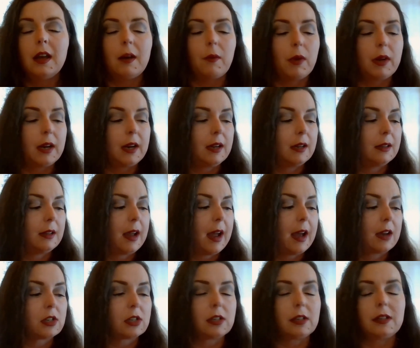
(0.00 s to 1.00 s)
What I had
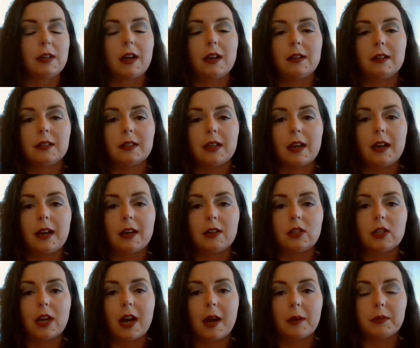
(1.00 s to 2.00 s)
actually done is I had
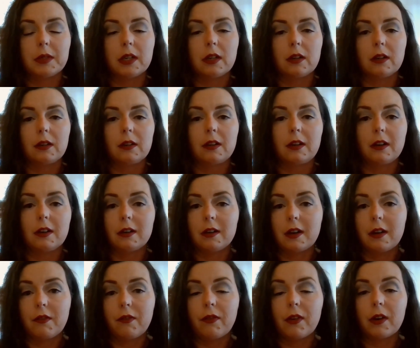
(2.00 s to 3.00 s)
chopped it earlier
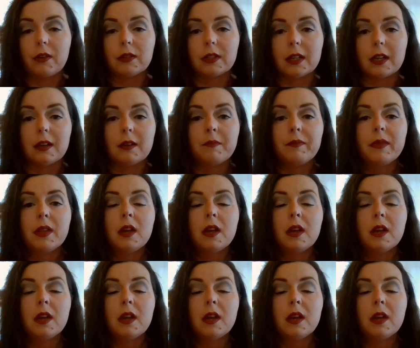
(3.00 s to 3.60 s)
and I froze it.